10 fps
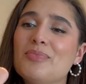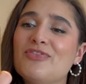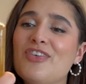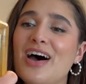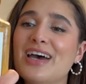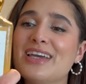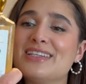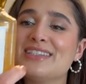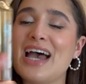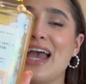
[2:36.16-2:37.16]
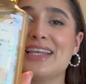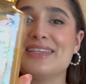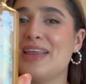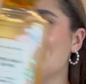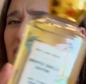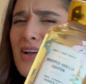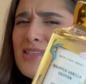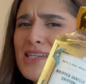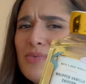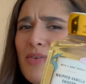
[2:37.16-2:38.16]
find. I have not
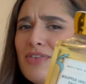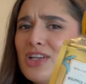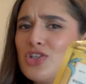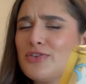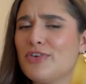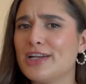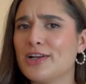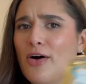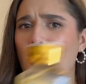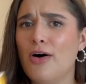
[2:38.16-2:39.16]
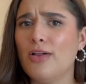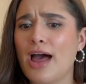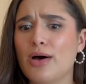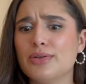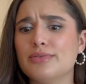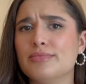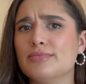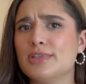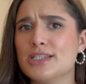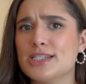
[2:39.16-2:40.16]
seen whipped Vanilla Chiffon at all out
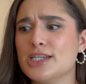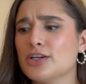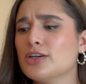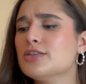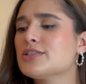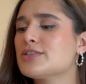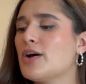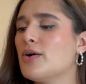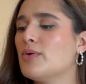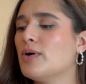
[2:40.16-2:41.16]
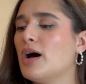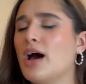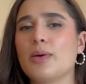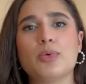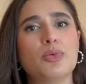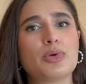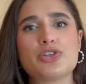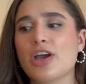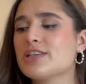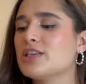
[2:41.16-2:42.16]
this year. So I will read
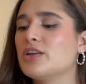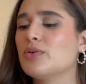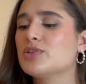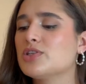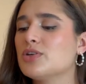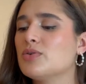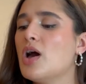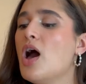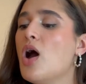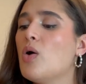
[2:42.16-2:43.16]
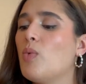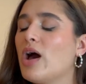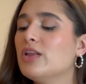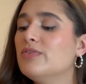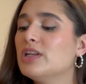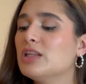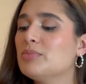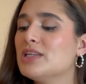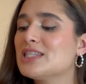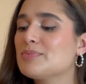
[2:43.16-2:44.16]
you guys the notes too. Wild vanilla
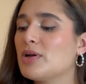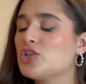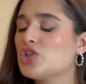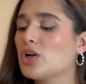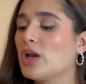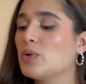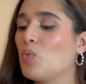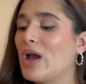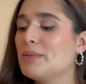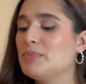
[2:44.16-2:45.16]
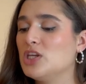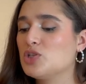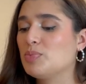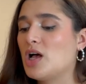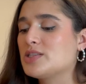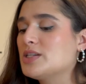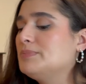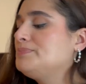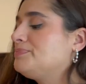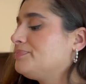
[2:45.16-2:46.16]
bean, spun sugar, and white peach
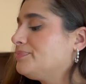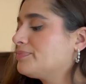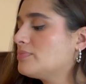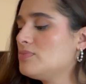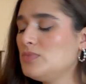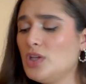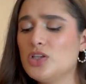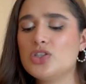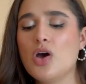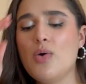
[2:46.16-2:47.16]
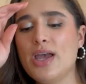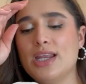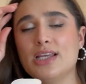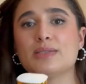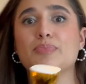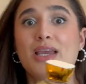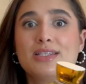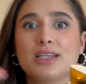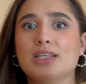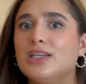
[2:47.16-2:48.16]
blossom. So it is
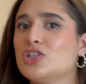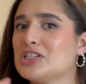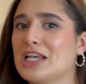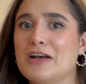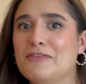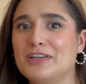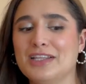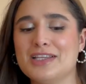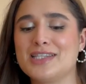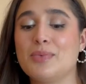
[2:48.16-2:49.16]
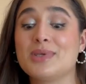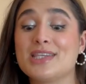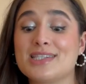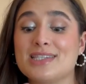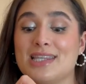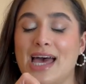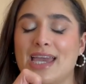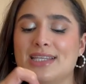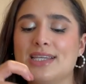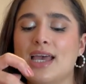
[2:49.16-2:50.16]
basically just like a vanilla scent with a
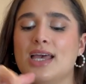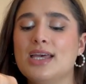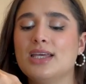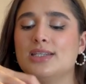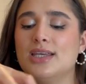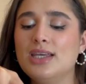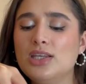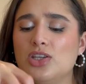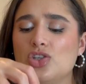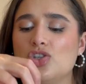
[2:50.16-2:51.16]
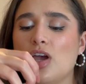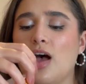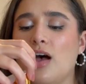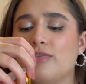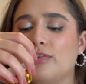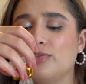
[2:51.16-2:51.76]
slight tinge of